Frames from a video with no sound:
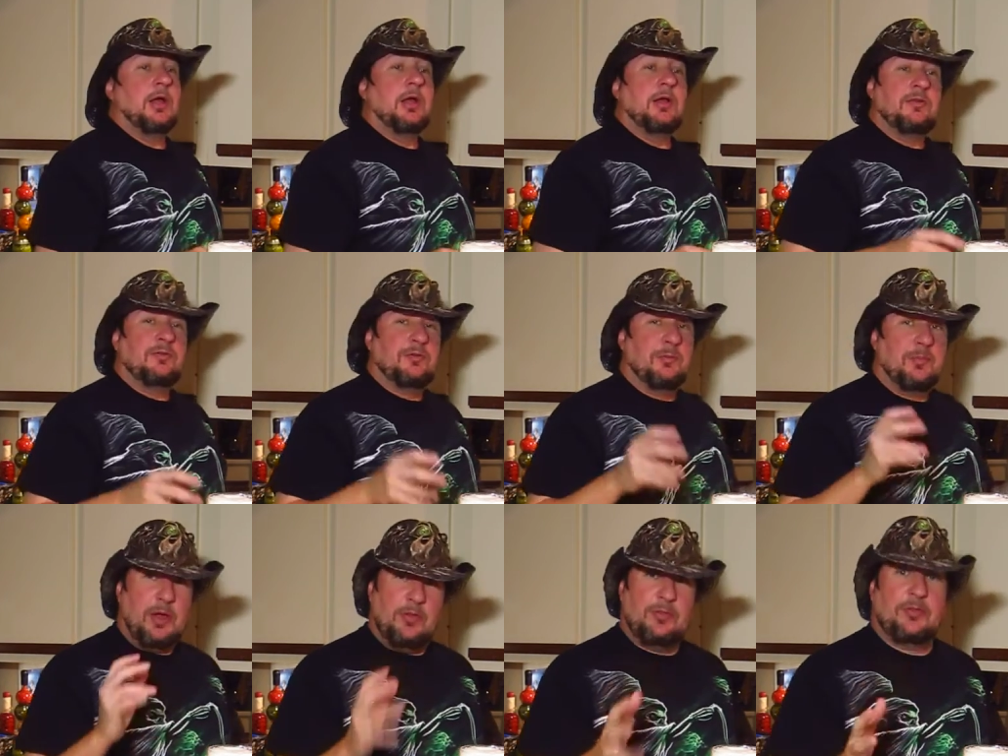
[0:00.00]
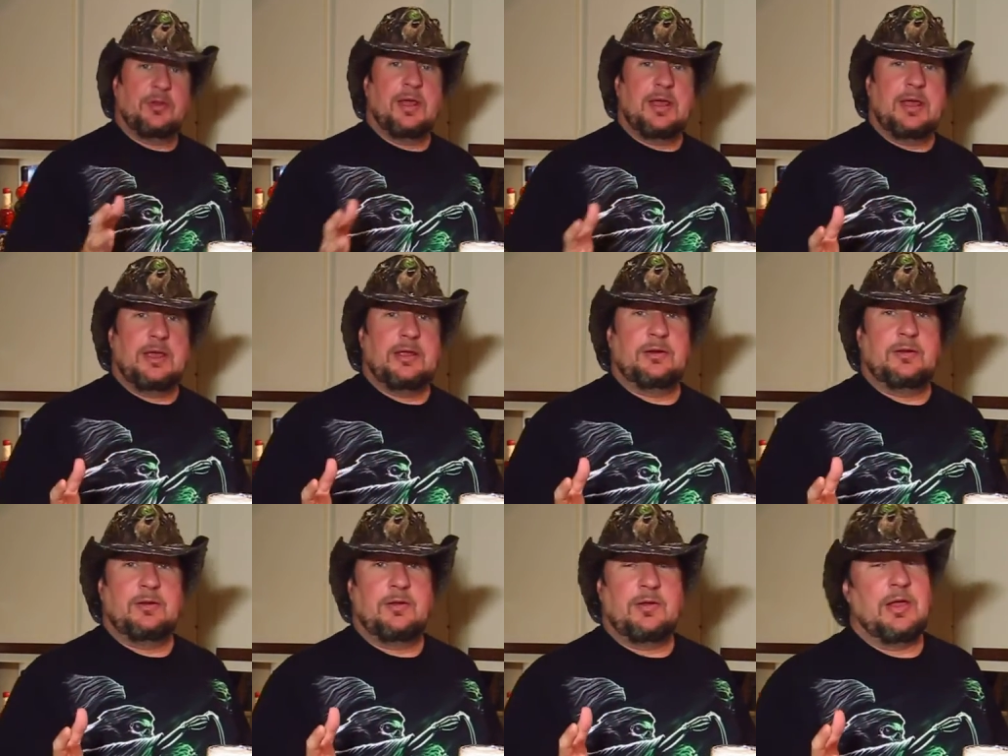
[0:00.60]
it's a month
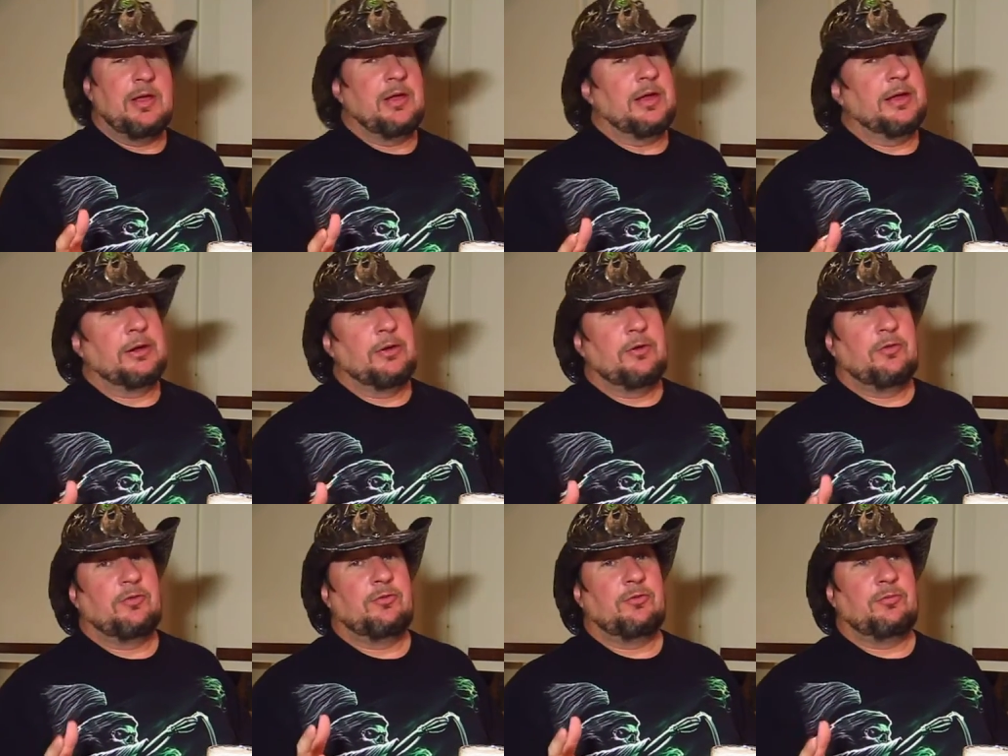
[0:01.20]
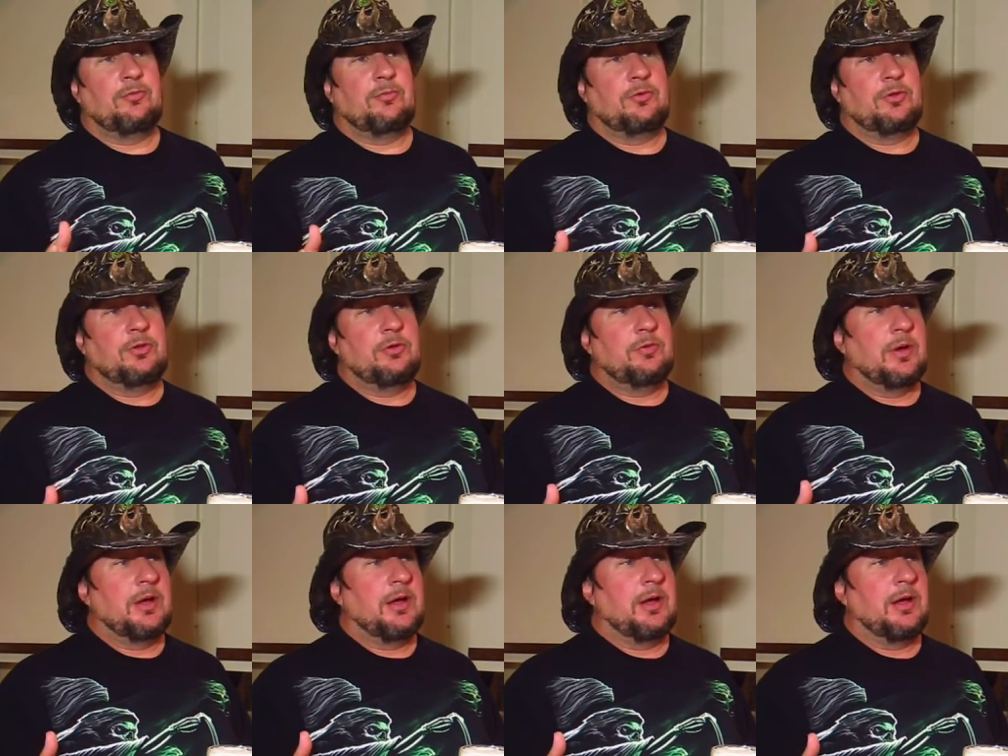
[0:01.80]
late. I noticed
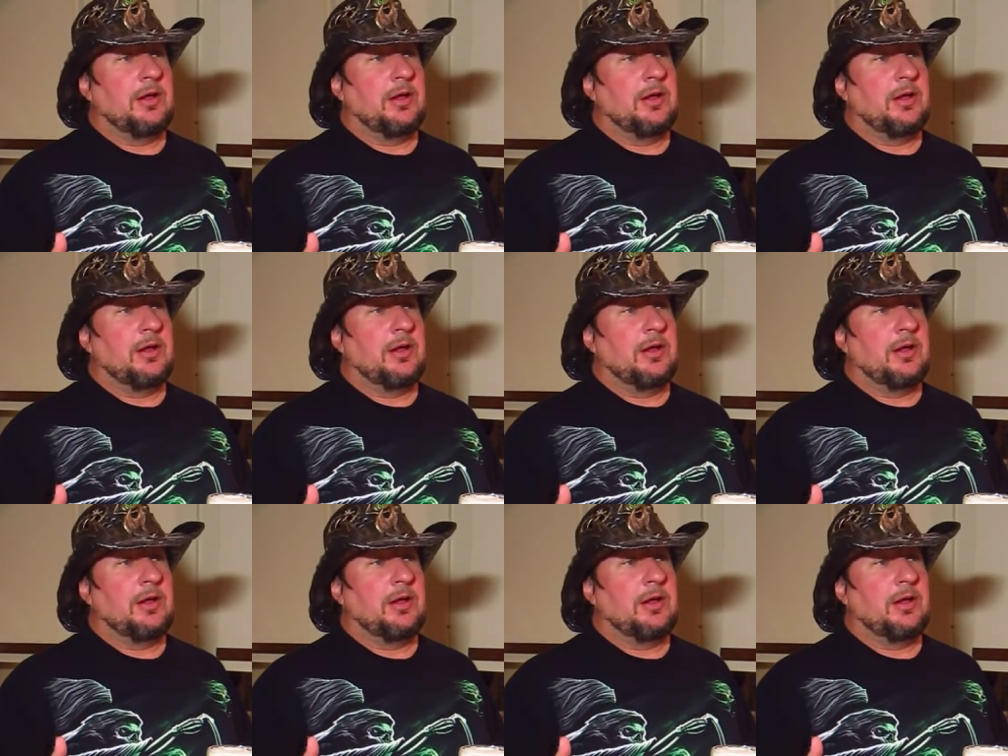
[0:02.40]
you